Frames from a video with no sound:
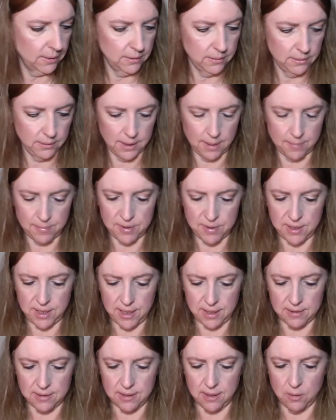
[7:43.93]

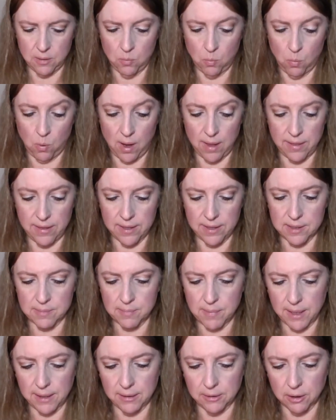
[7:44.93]
lipsticks and what this
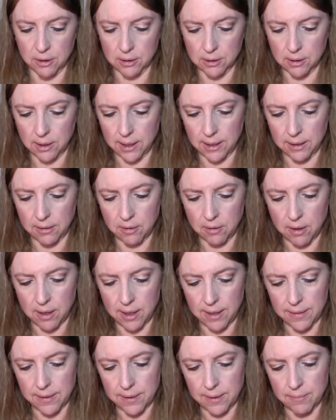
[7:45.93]
might look like
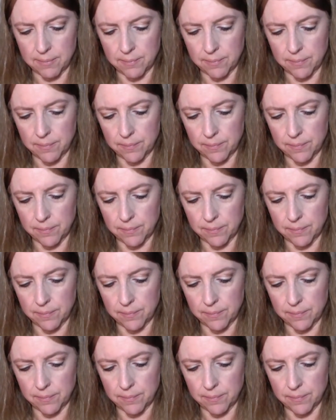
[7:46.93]
on them.